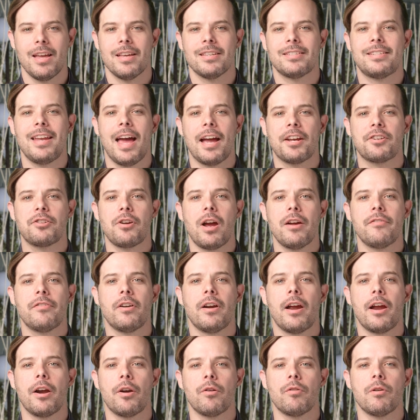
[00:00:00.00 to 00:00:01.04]

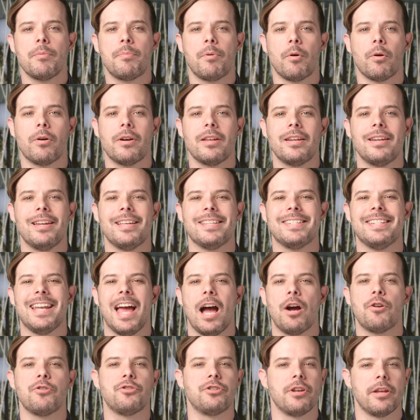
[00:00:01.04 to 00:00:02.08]
Stackdriver error reporting is
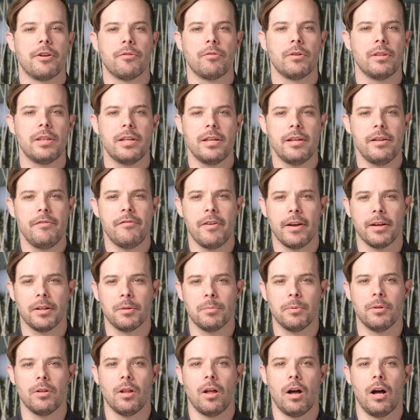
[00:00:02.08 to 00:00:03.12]
now generally
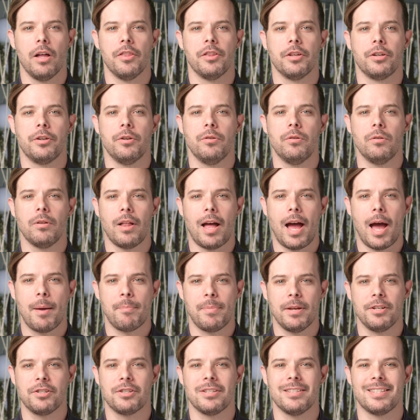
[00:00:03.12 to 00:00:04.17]
available on the Google App
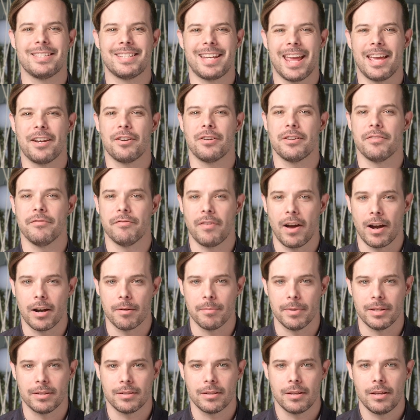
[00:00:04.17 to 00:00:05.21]
Engine standard
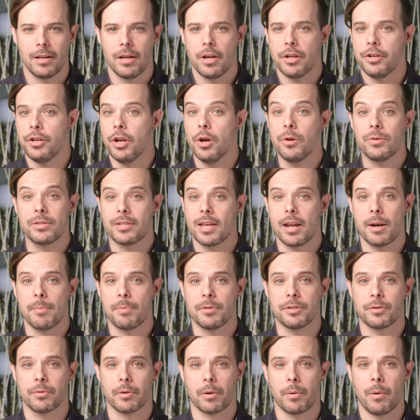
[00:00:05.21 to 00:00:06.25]
environment. No setup
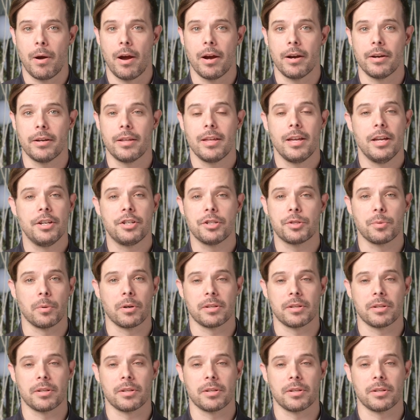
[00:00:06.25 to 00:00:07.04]
is required. It just